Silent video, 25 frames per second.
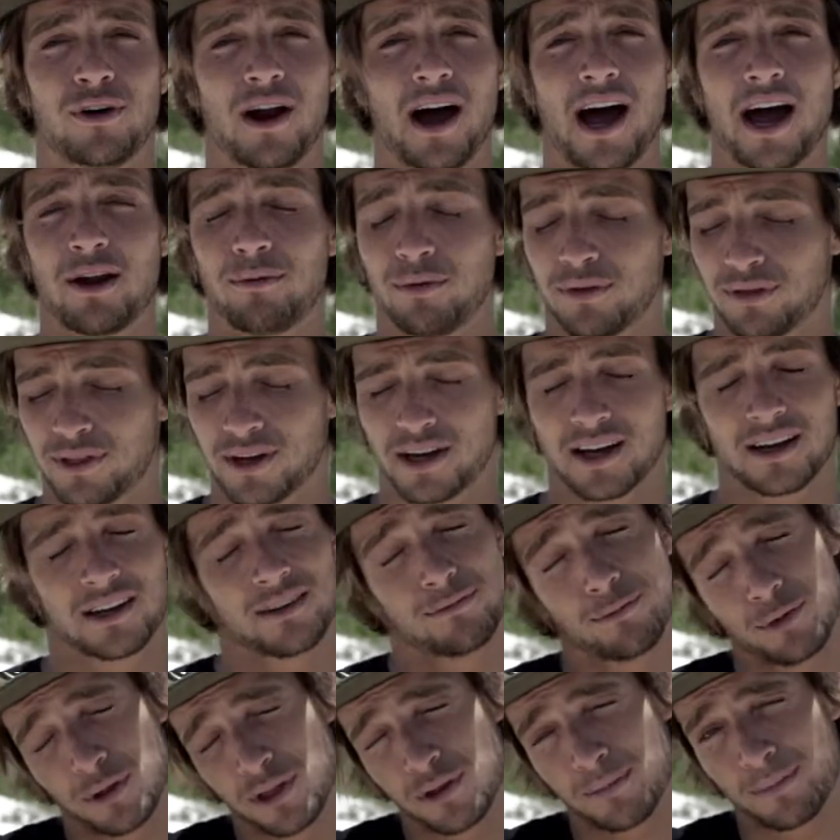ride with
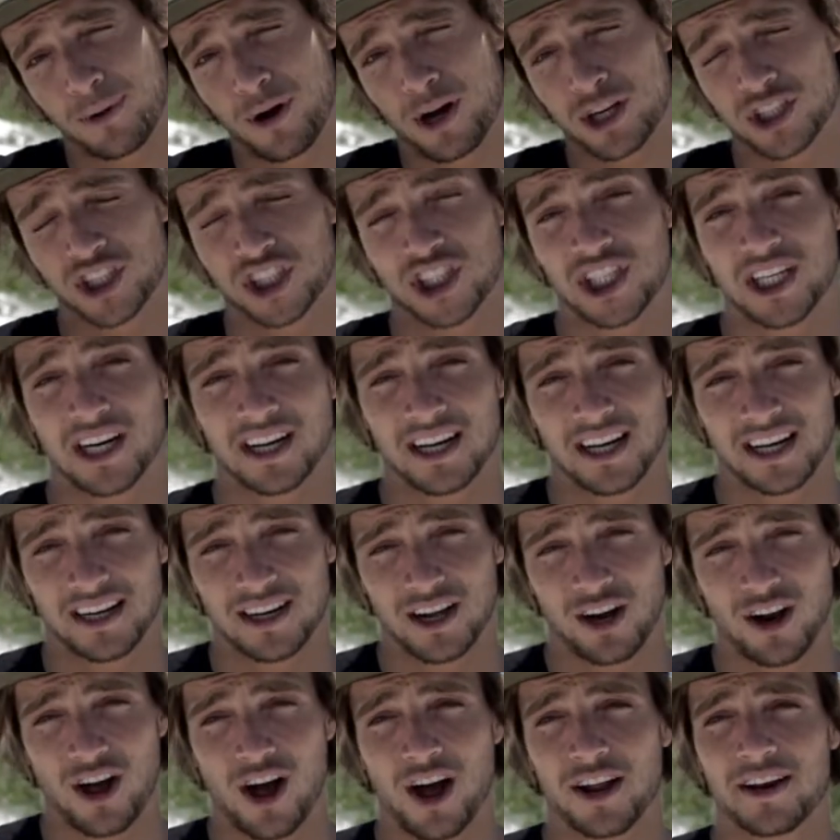the bar sheeted in
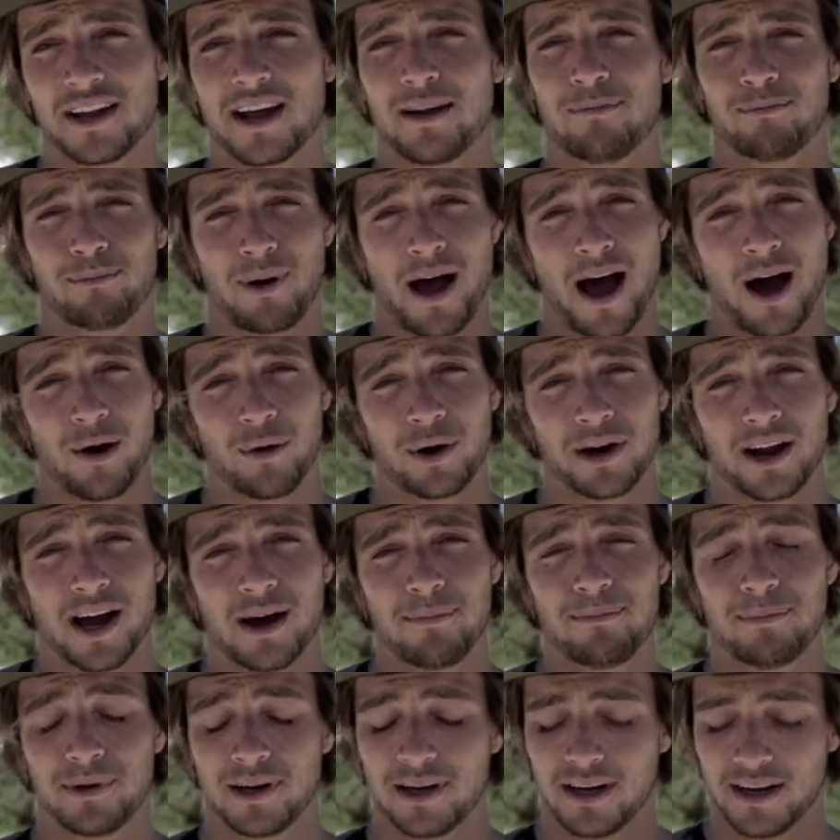a lot and powered
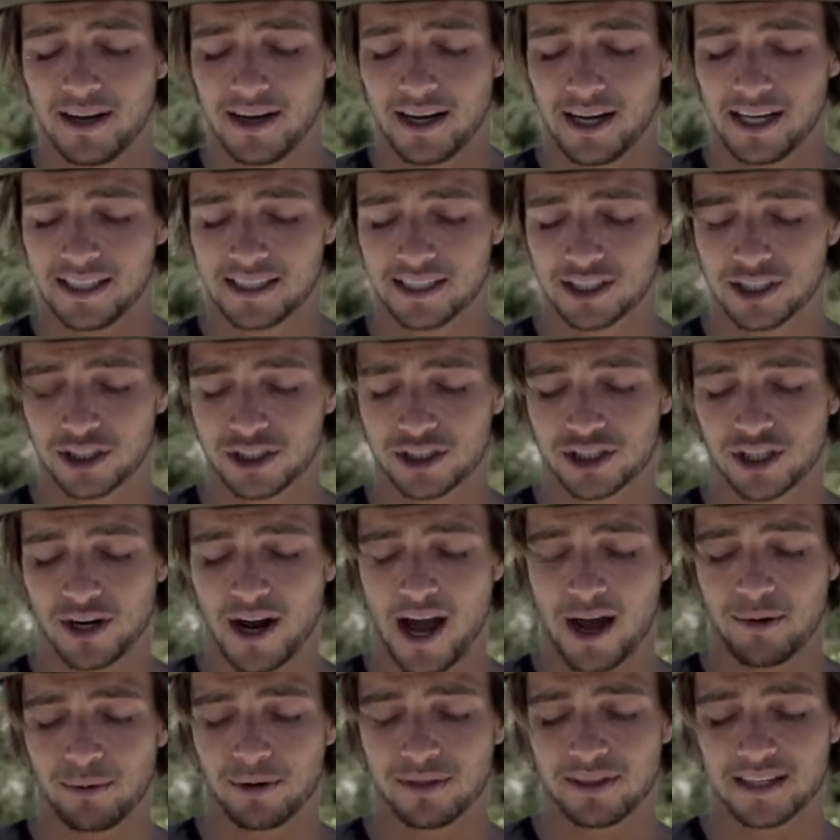up, it's good to
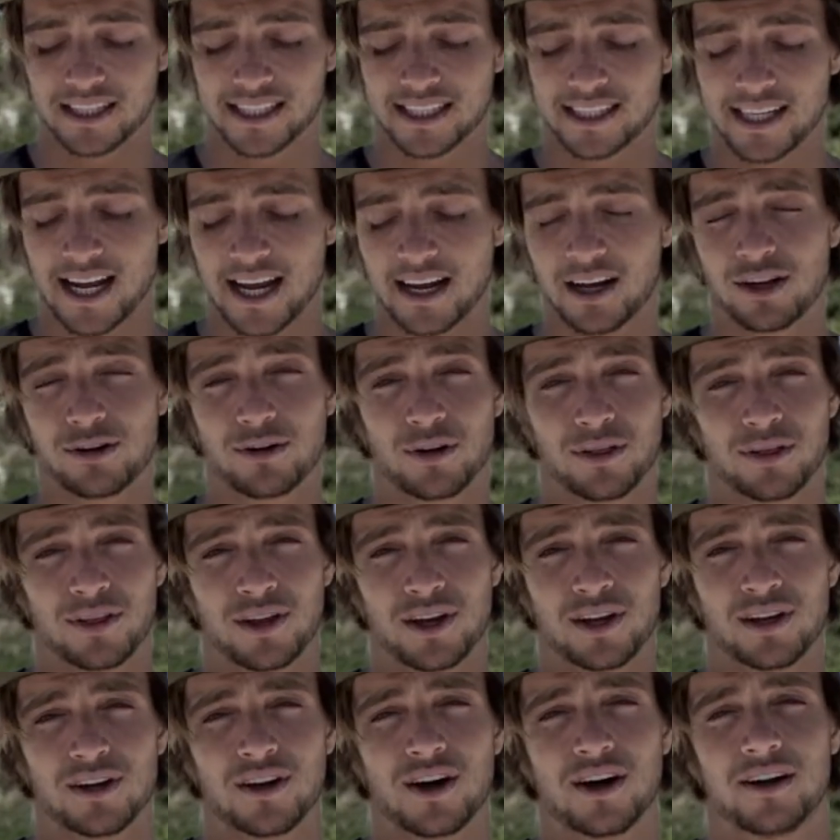ride with the second or
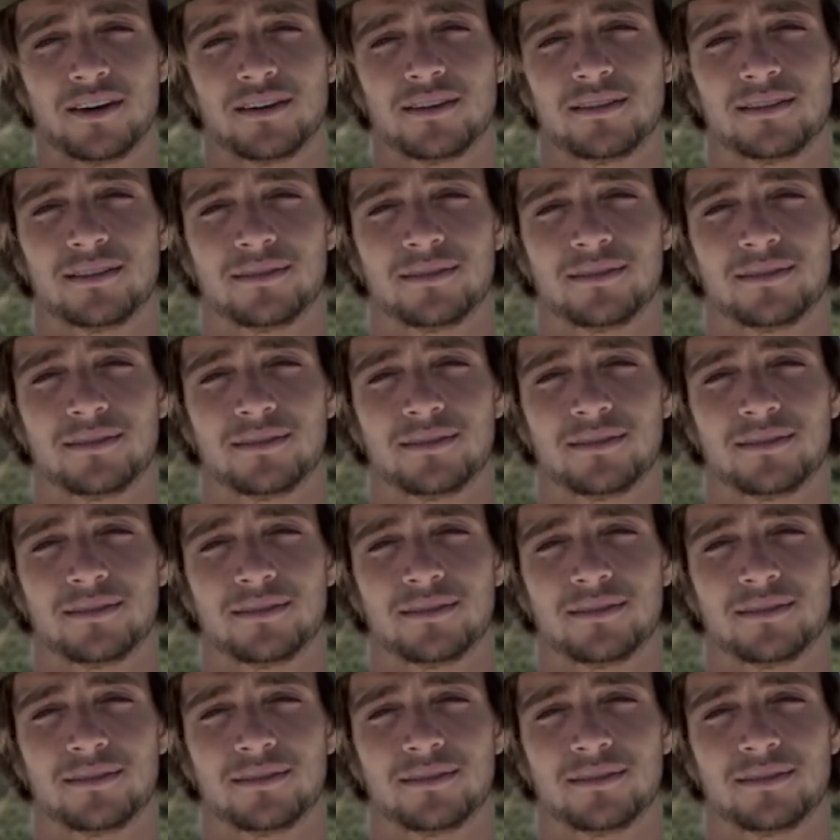third knot.